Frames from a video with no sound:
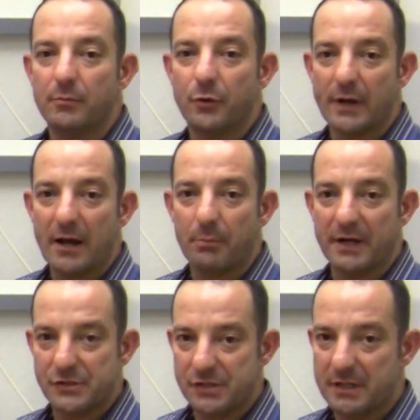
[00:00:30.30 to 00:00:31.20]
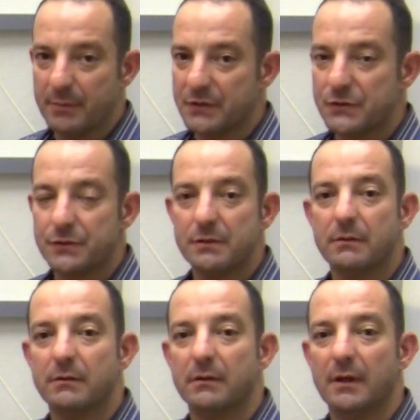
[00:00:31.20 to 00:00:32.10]
put out by Siemens
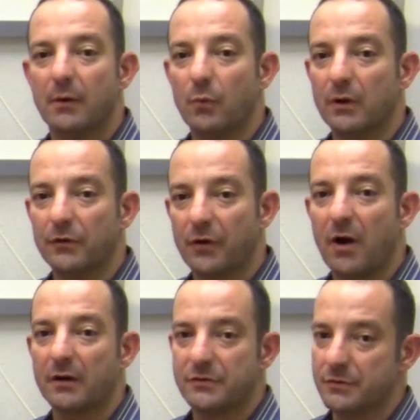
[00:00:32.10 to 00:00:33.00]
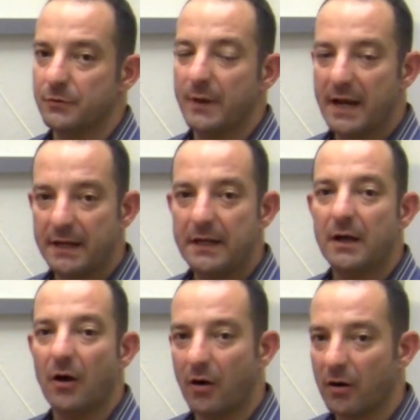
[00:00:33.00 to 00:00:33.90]
that will talk to
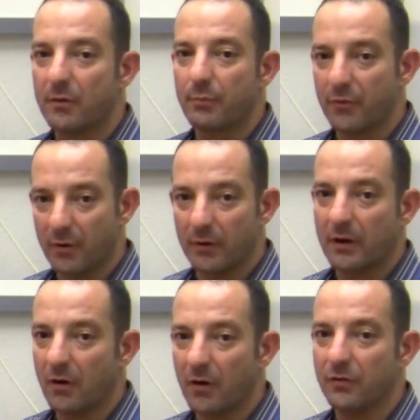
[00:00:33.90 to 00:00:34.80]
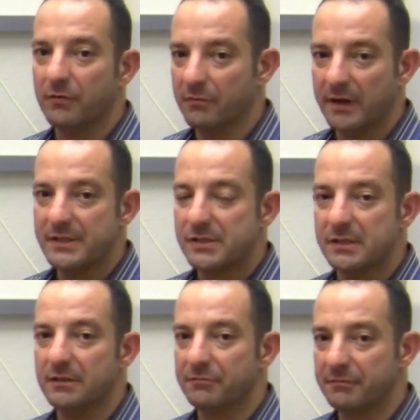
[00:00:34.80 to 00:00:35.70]
any HART protocol device
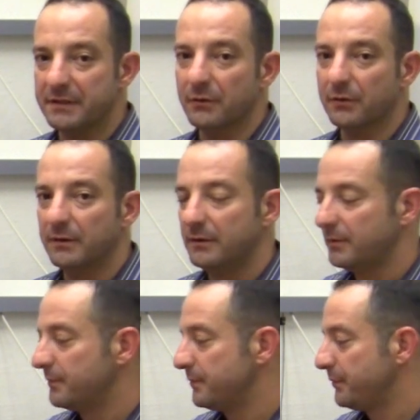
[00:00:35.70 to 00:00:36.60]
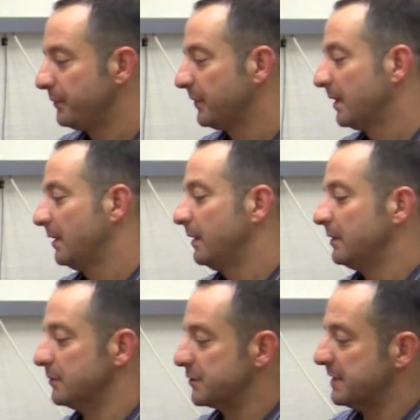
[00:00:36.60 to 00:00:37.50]
in the field.
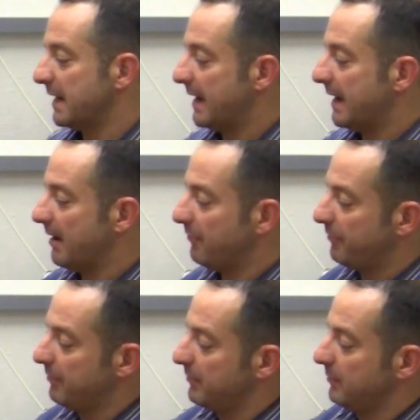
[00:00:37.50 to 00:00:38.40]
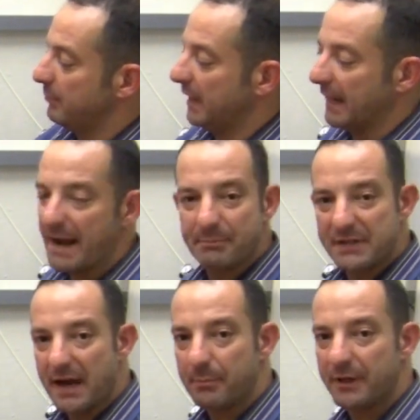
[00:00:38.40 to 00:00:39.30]
You'll see I have my
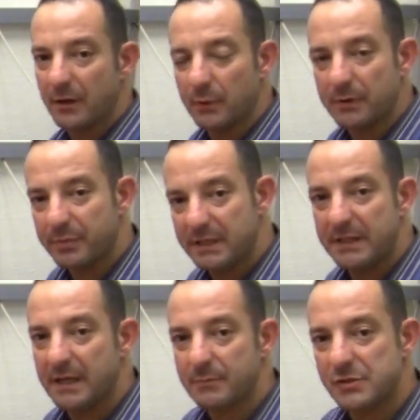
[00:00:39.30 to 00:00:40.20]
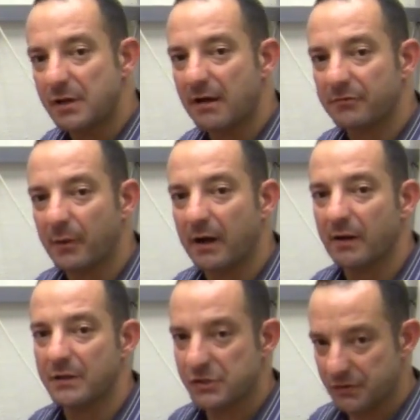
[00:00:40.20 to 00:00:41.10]
laptop here with the PDM
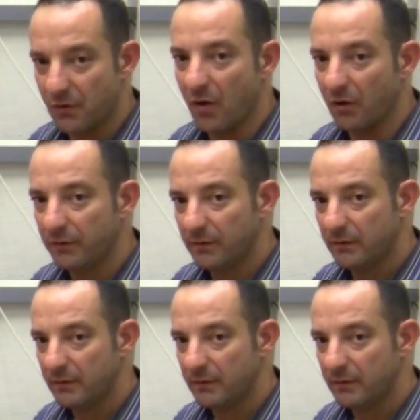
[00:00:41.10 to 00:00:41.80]
software installed